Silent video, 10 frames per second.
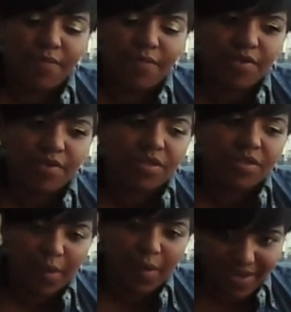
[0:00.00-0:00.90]
feel that
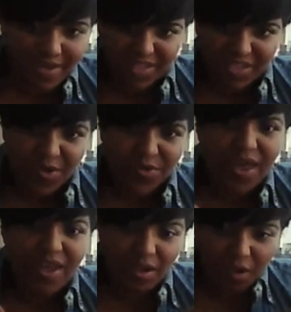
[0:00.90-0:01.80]
the way to show
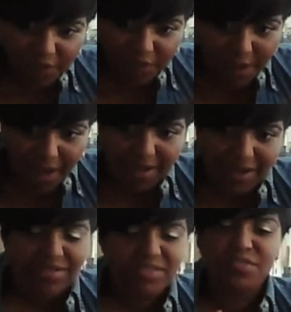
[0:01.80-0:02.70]
they love a man
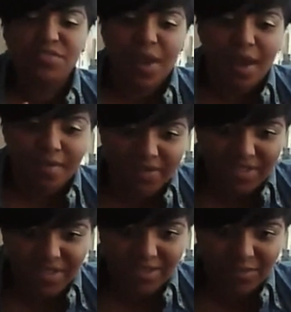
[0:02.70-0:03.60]
is through
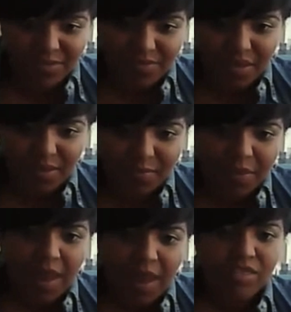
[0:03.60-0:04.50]
having sex with
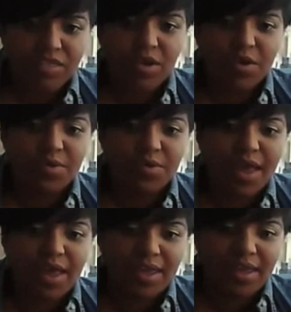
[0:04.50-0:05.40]
them. So
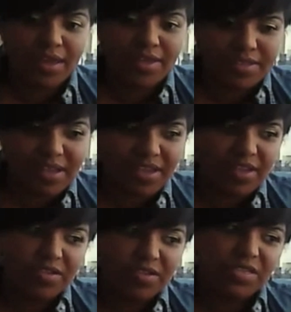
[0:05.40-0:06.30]
they
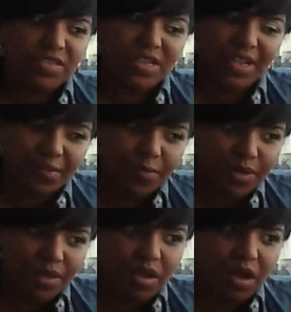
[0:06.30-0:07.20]
continue to
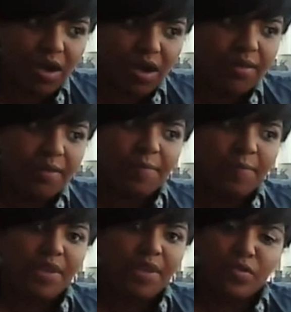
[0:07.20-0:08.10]
guy
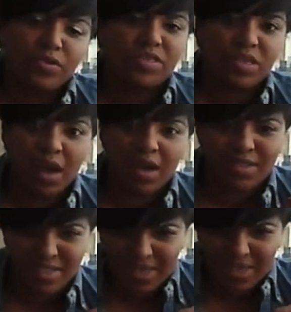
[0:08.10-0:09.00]
in order to kind
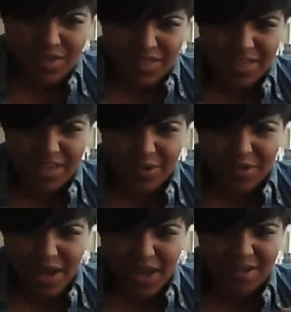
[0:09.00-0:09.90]
of seal the
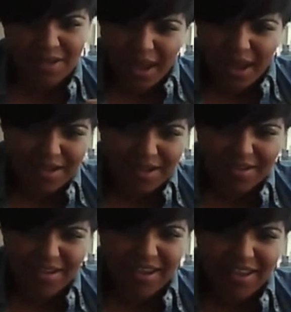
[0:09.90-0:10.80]
deal and
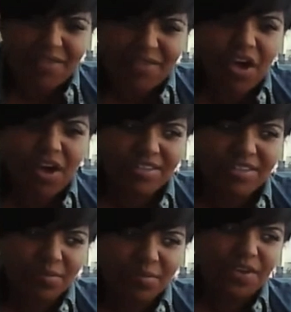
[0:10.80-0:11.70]
give the guy
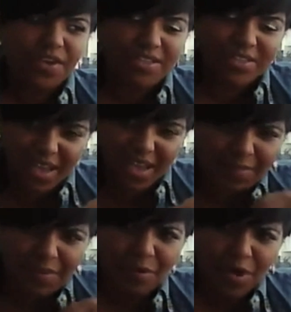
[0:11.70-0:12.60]
something to
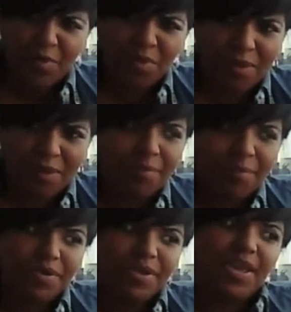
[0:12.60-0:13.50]
keep him coming back.
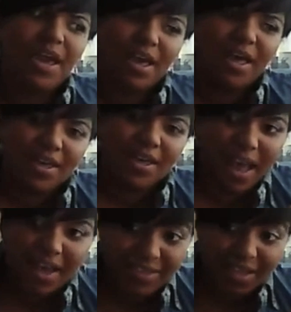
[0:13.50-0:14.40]
But yet,
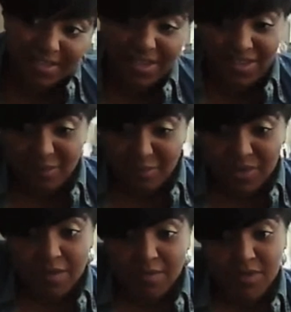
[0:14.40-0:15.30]
that is actually
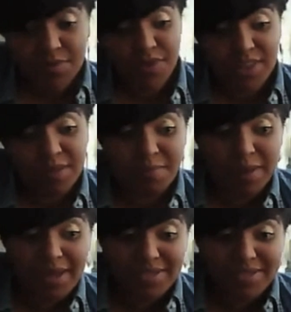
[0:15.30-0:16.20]
sometimes something that
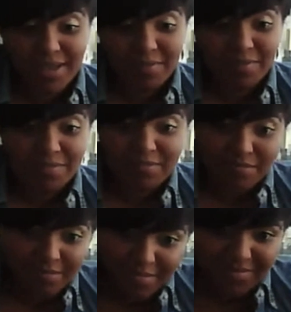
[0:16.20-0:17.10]
makes him
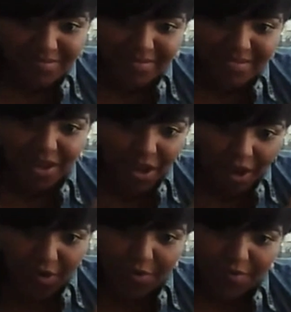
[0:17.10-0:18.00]

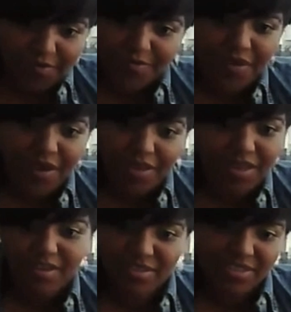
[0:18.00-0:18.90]
go further
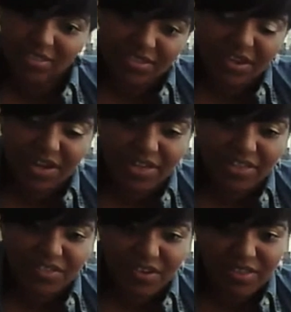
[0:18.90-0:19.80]
because he's just not
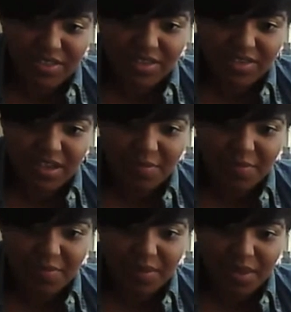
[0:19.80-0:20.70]

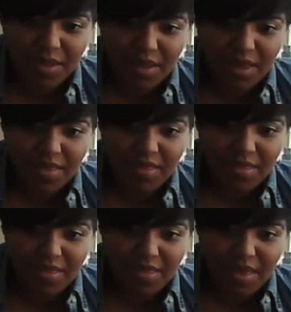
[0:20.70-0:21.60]
interested
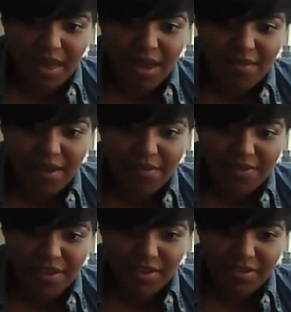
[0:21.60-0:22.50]

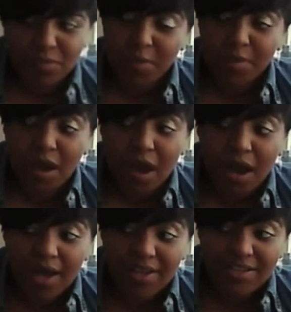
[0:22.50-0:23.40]
thereafter. Some
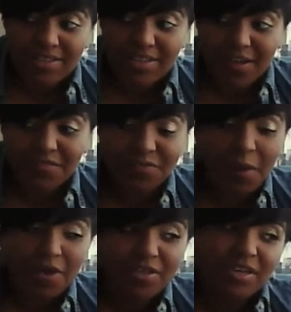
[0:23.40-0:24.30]
guys, I've
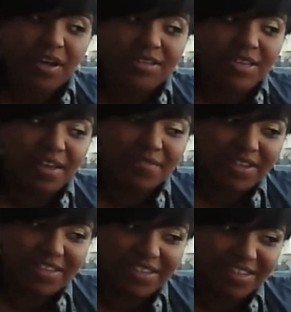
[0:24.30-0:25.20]
spoken to guys and they've
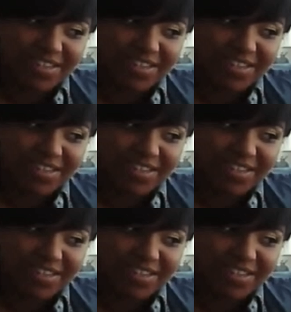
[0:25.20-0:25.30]
actually